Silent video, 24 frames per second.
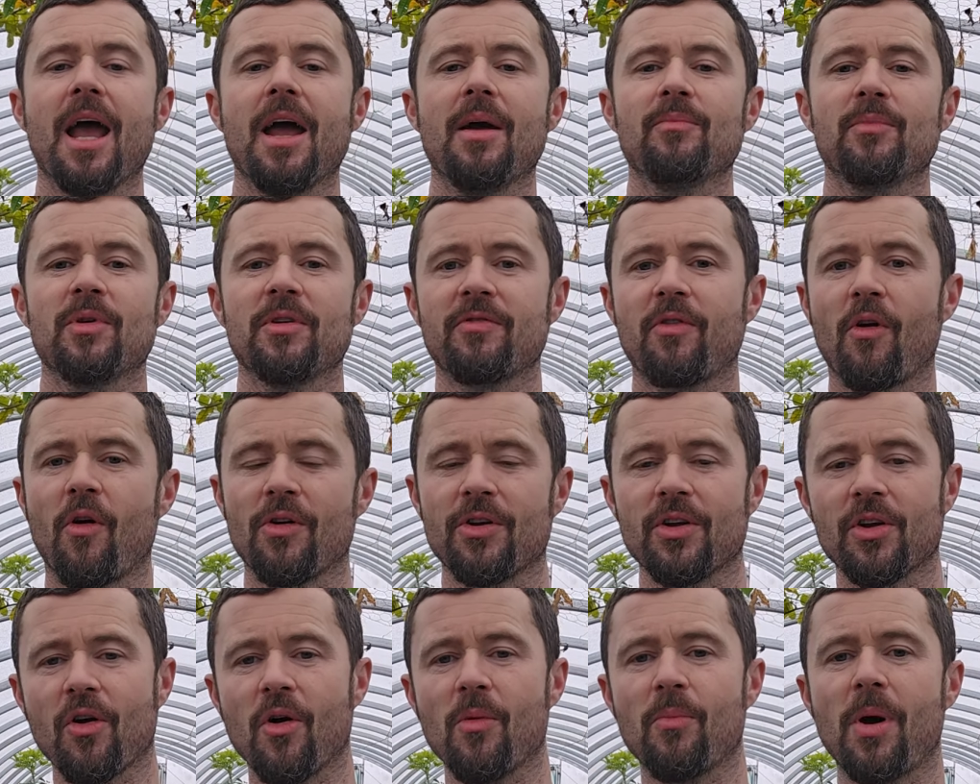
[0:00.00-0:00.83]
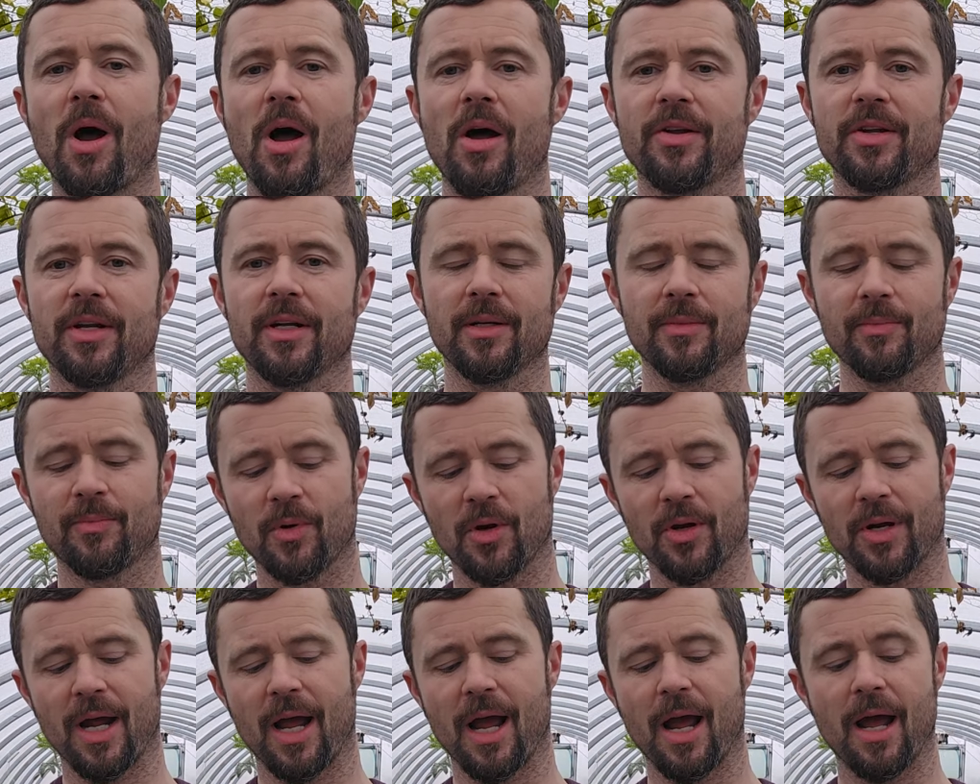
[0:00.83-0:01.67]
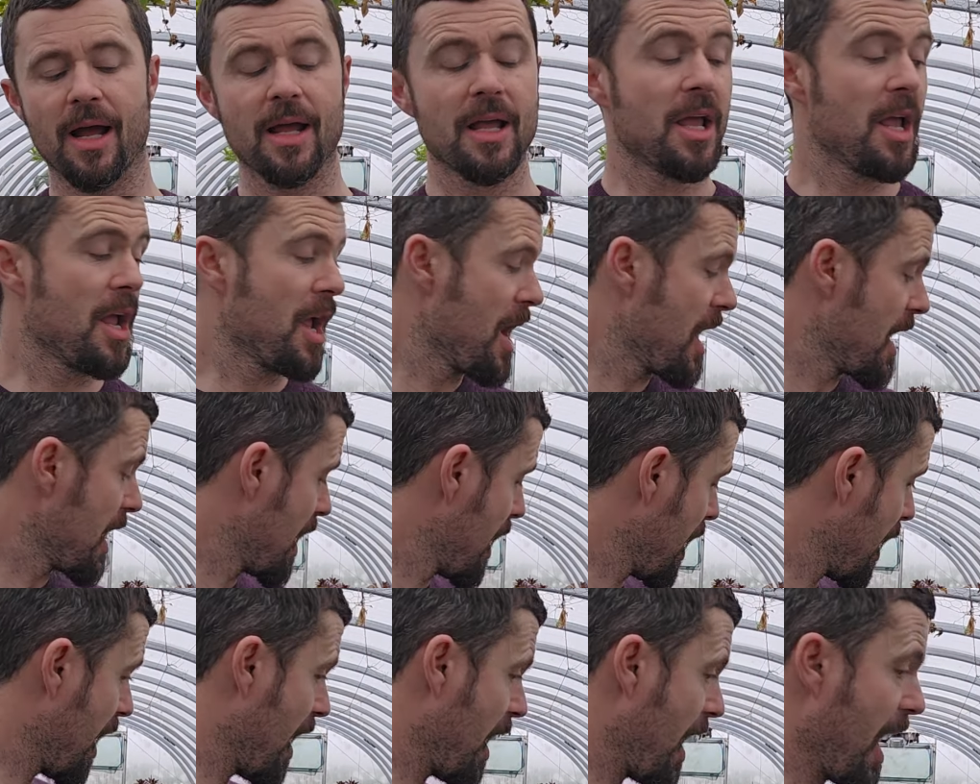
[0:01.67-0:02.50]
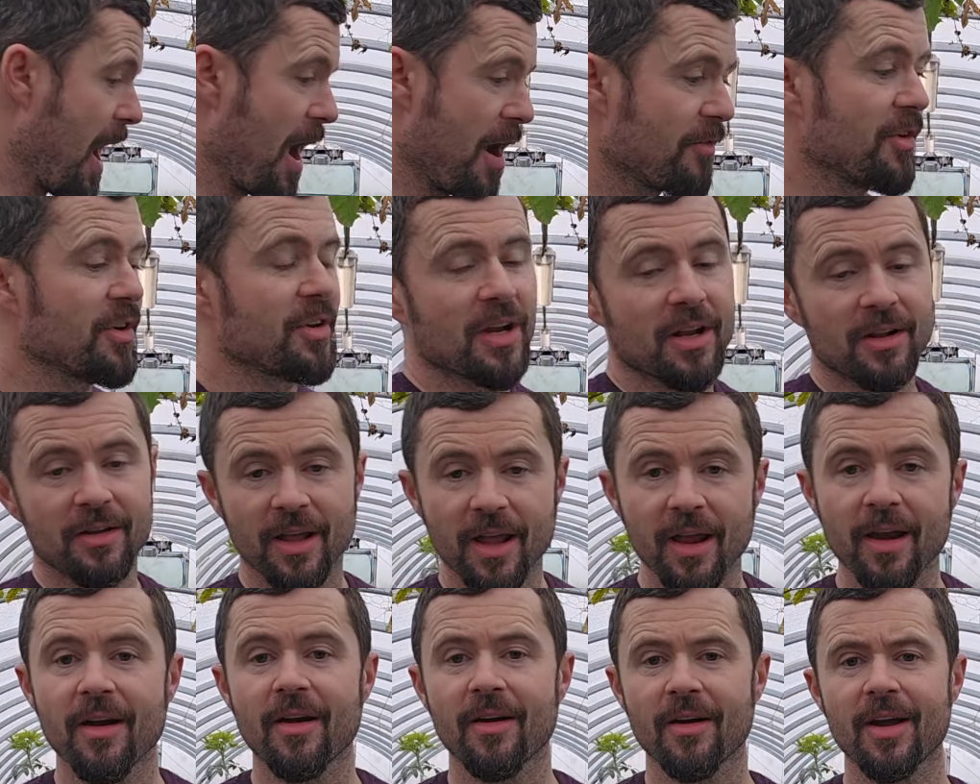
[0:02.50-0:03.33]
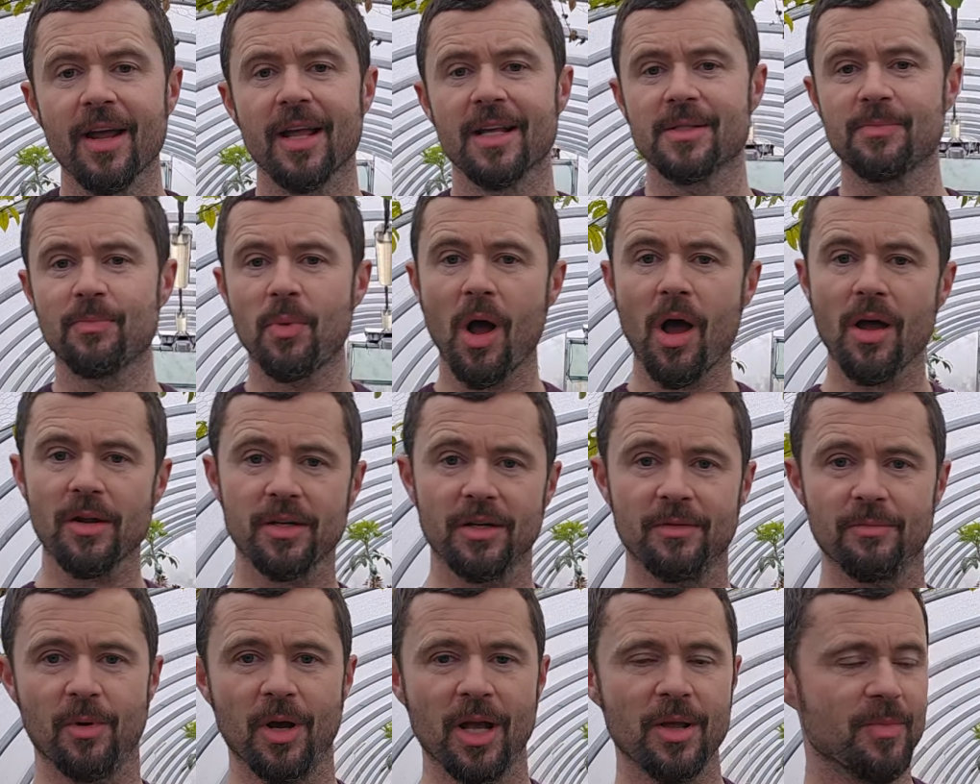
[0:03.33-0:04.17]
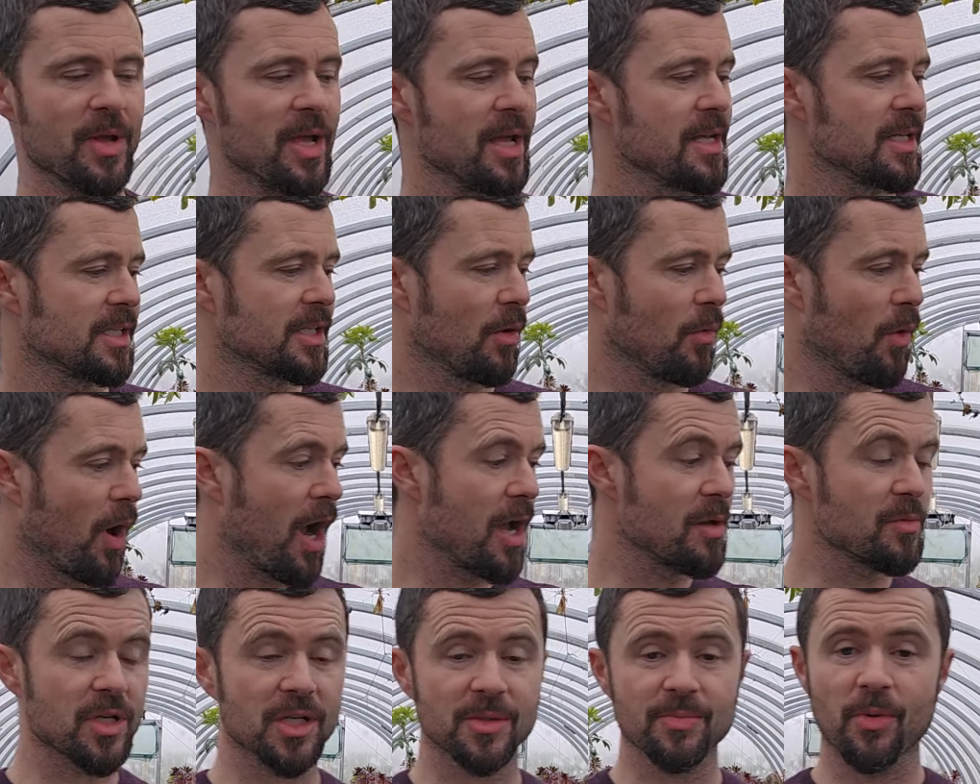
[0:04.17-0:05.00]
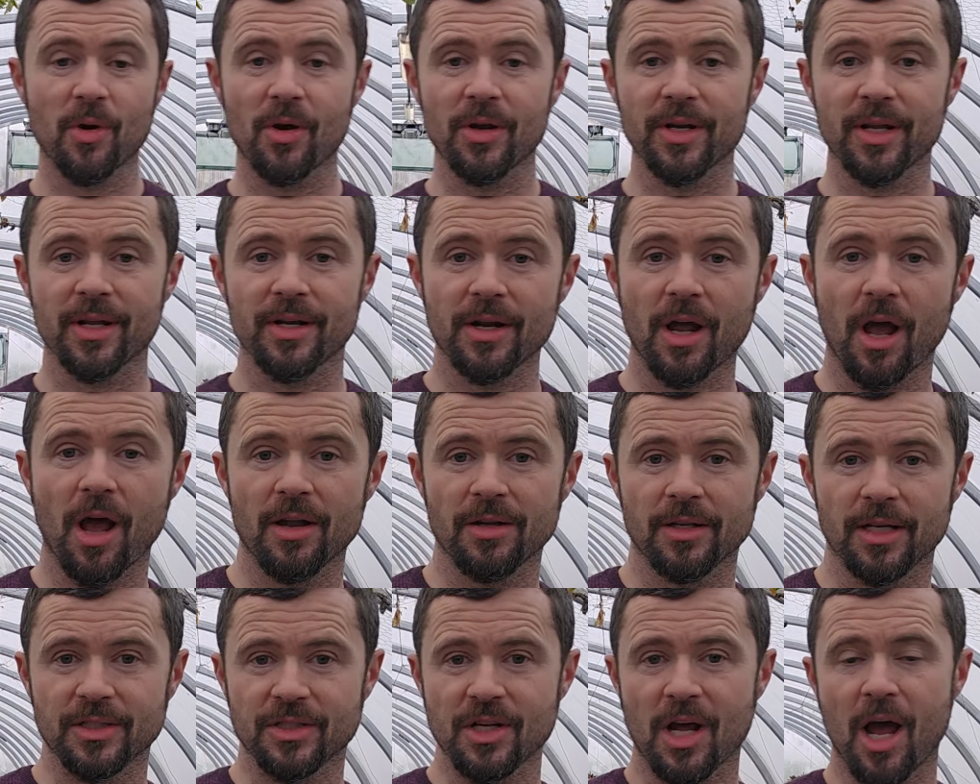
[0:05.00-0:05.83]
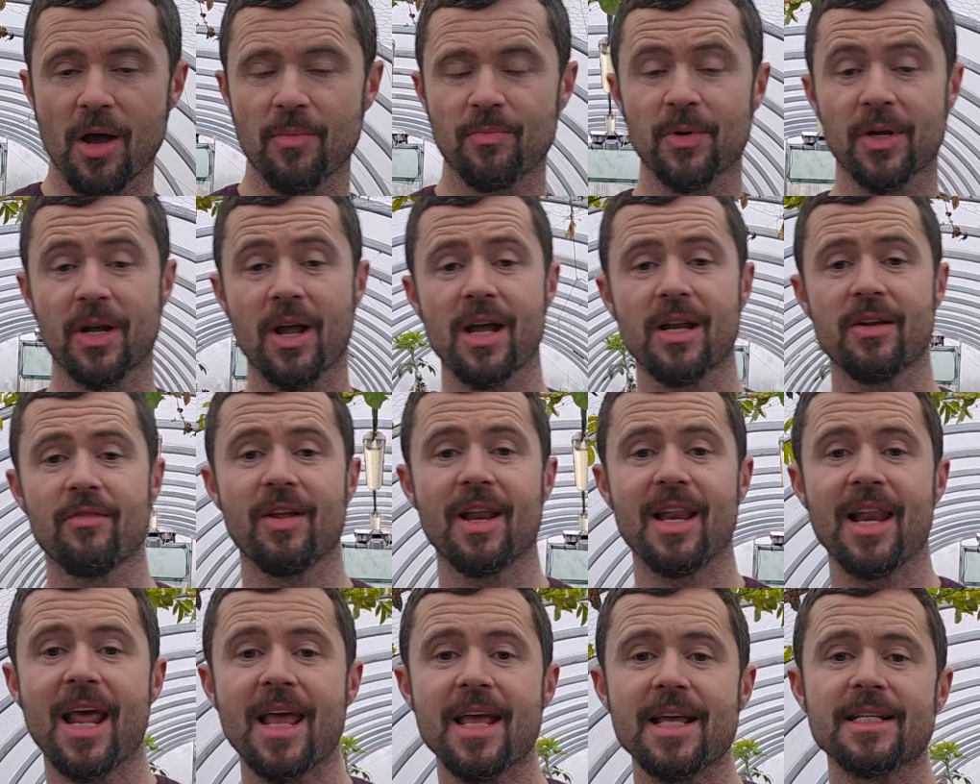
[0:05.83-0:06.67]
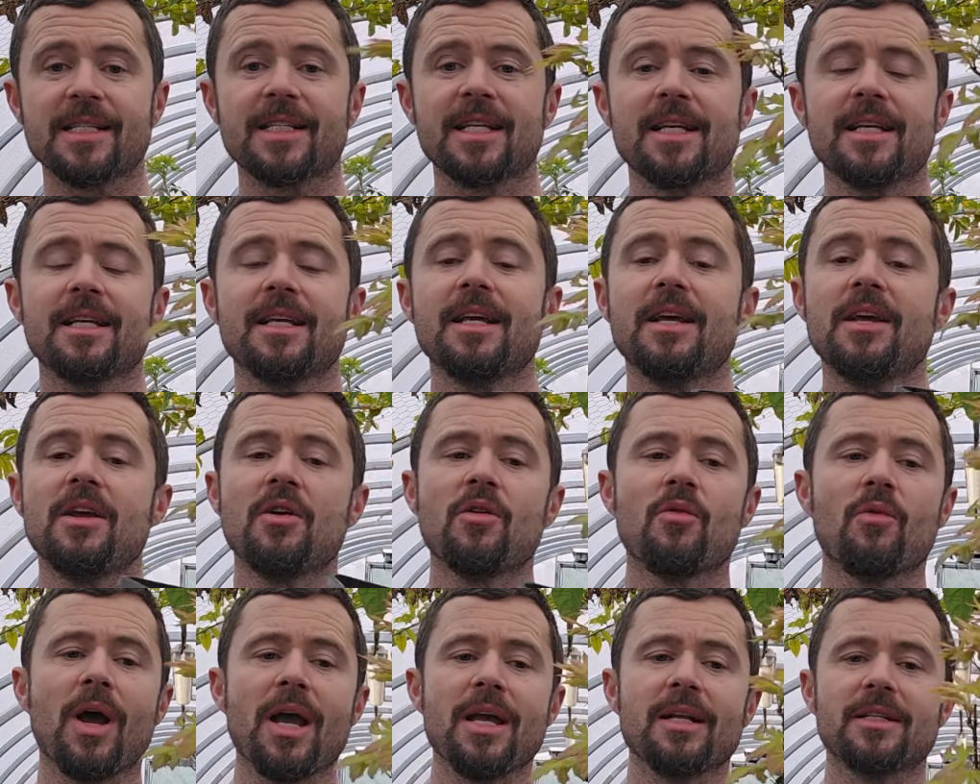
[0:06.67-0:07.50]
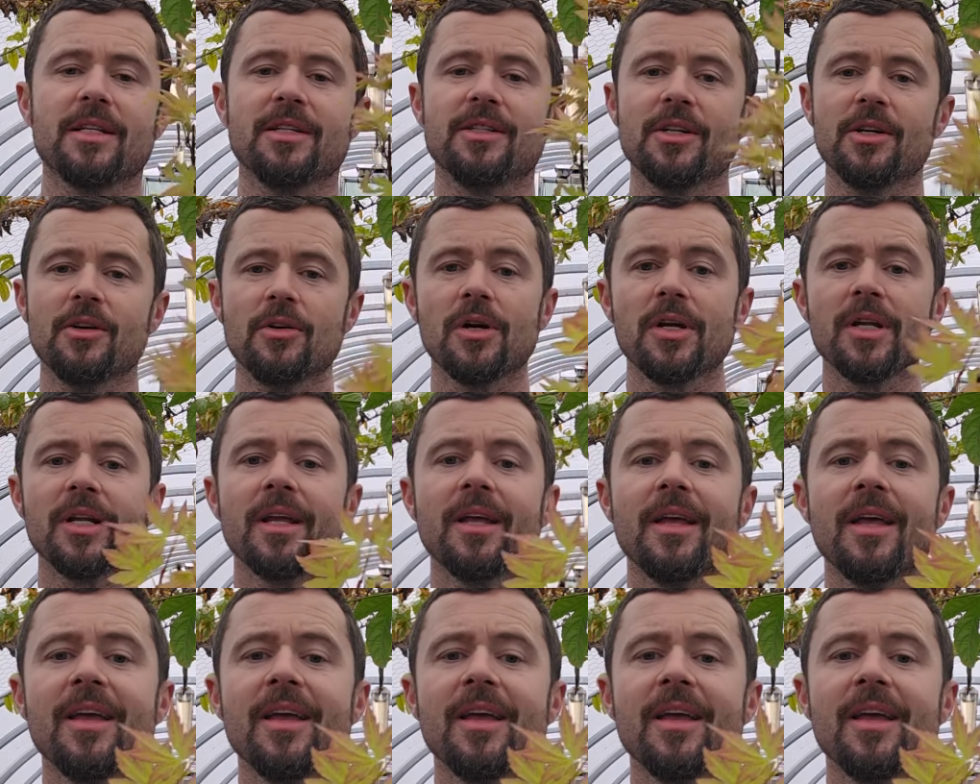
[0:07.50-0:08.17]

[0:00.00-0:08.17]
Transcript: before you go potting. But everything here is potted by me, so I'm just putting it on the top, kind of a lazy way to do it.